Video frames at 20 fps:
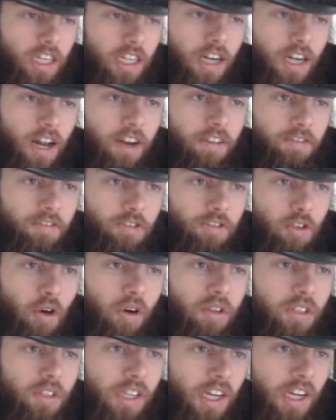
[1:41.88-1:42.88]
kind of
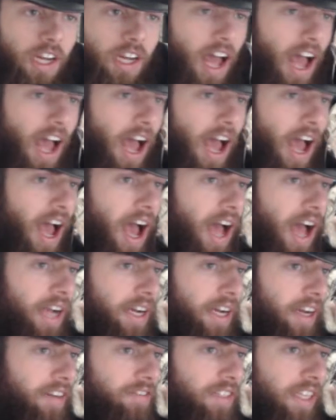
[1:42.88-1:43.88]
tone, uh,
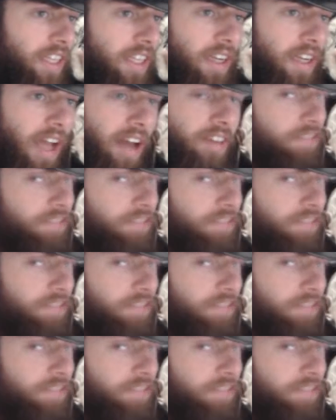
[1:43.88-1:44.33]
kind of thing, and